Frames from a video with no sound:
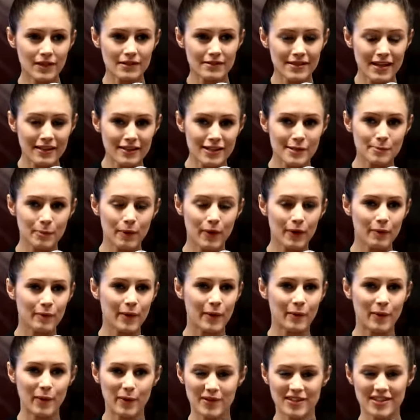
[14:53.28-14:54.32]
It's at this point
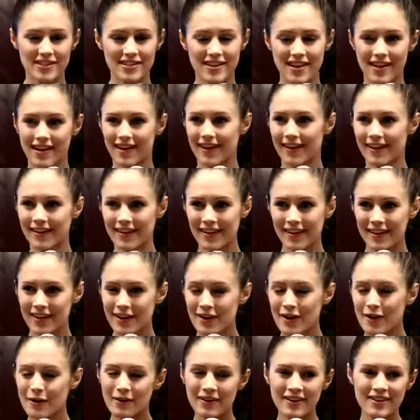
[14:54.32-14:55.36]
where we were just like,
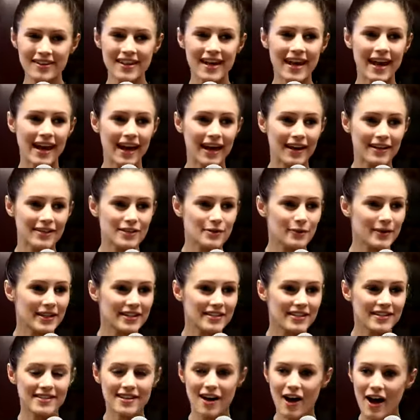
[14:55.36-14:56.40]
what the heck? Do we
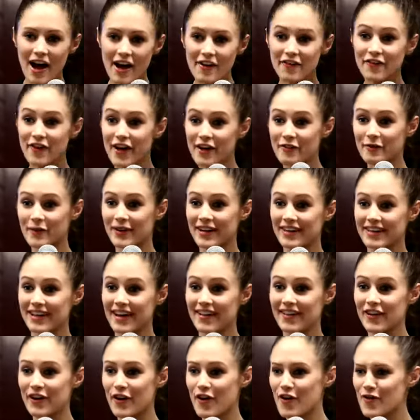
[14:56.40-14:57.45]
just high five one
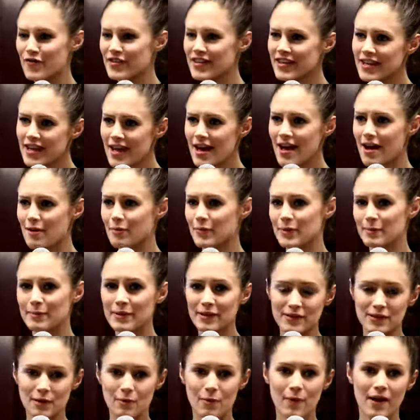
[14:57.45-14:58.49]
another, go, yeah, we
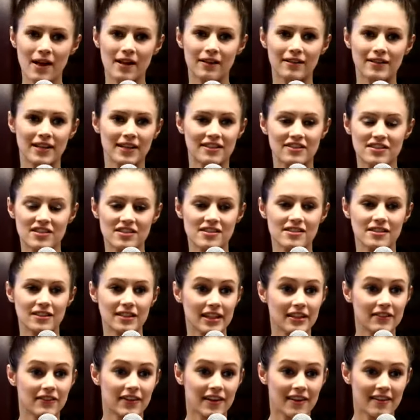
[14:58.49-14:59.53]
built a well, and just
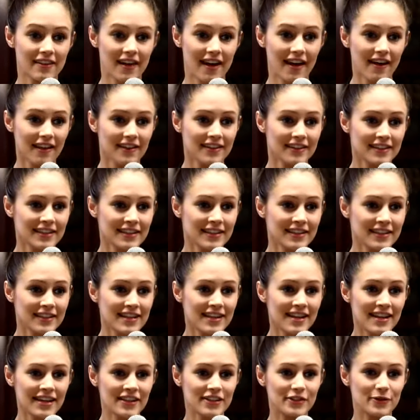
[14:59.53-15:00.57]
leave it at that?
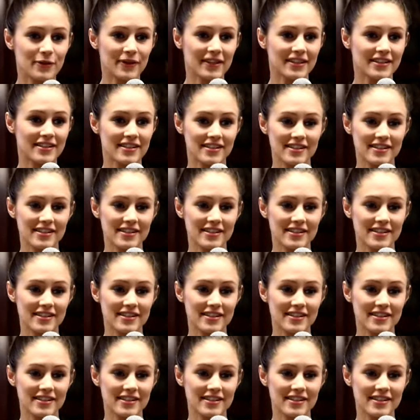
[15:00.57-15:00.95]
Do we